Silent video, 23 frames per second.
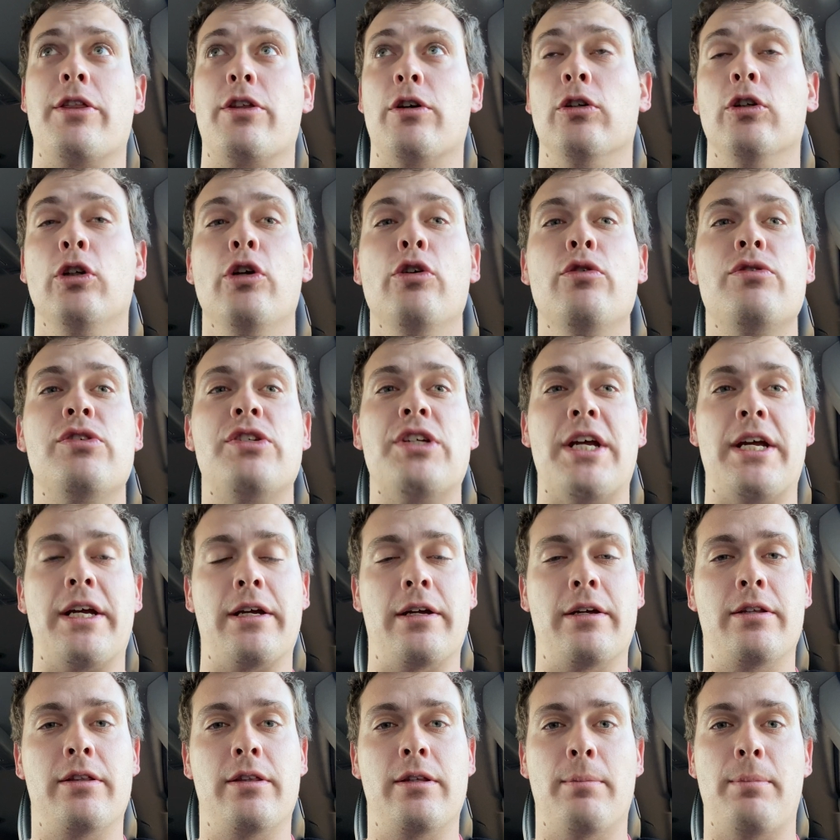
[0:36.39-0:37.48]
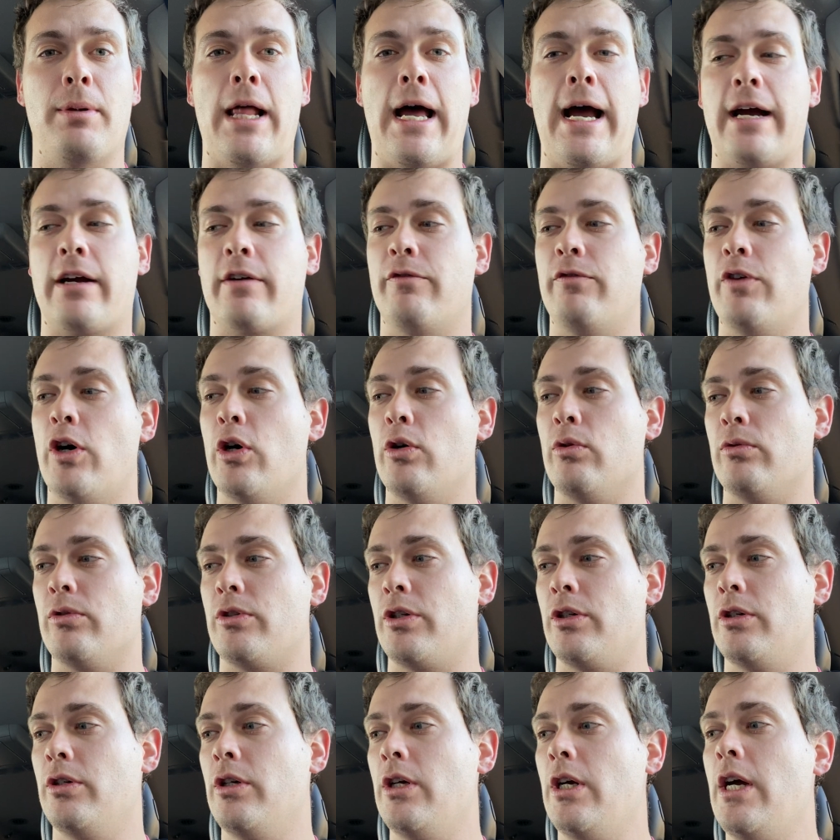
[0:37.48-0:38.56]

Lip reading: They're losing the black vote.